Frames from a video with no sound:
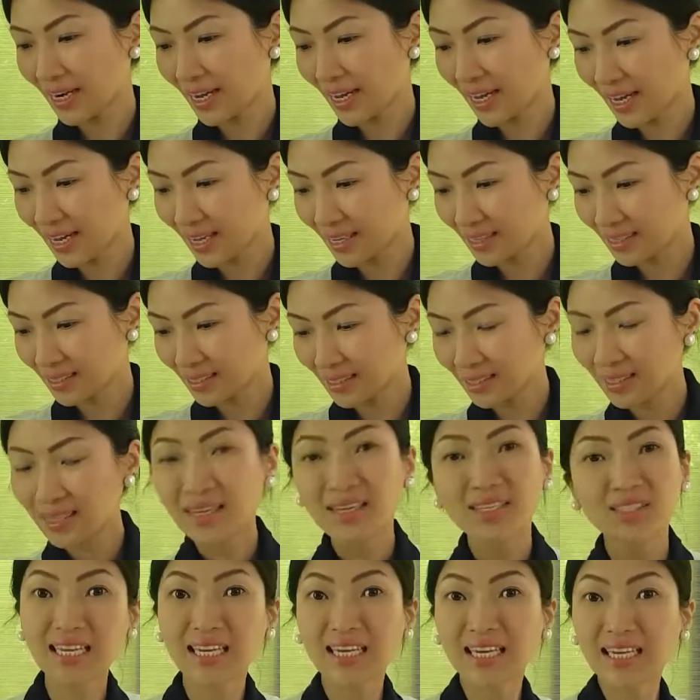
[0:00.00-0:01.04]
is
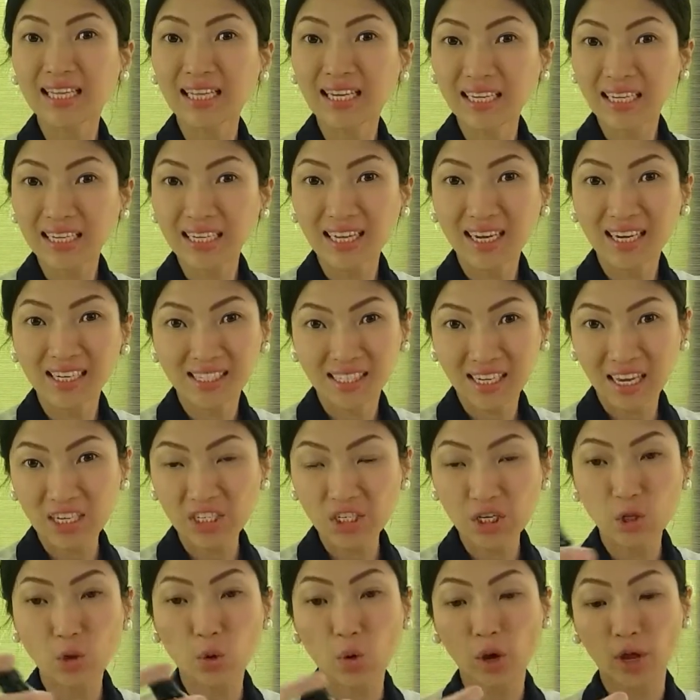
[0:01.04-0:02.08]
the Ylang Ylang
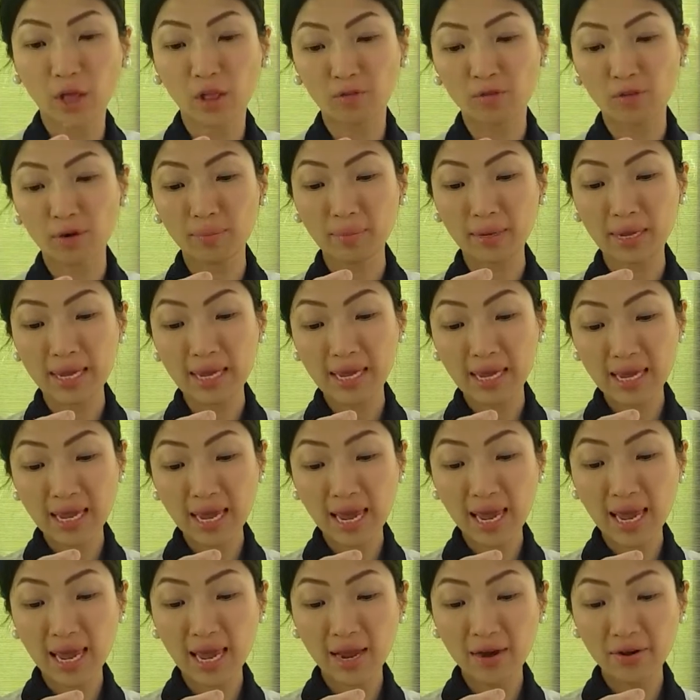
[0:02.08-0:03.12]
essential oil from
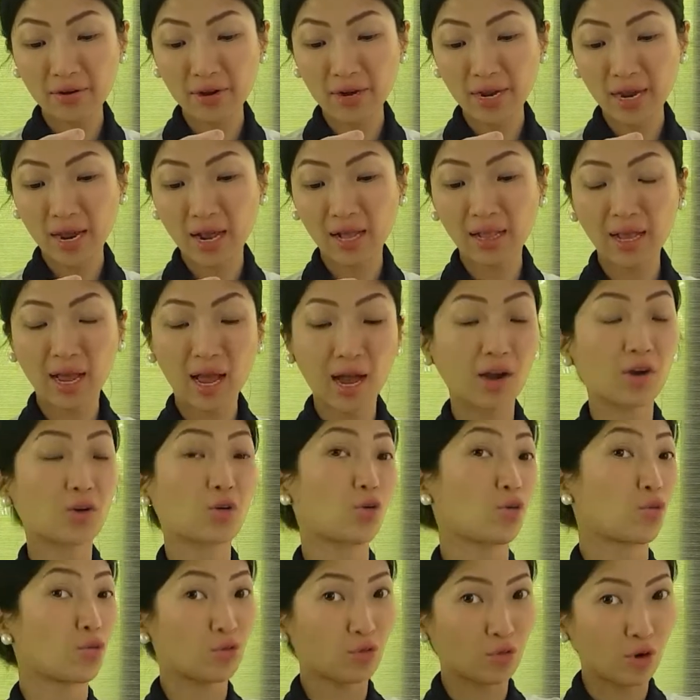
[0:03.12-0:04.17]
EA Real
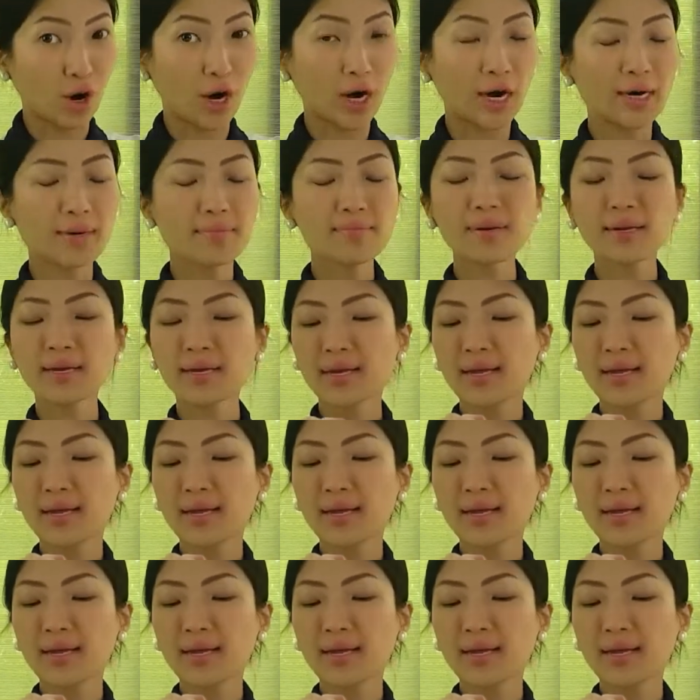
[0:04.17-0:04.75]
Agro Farm.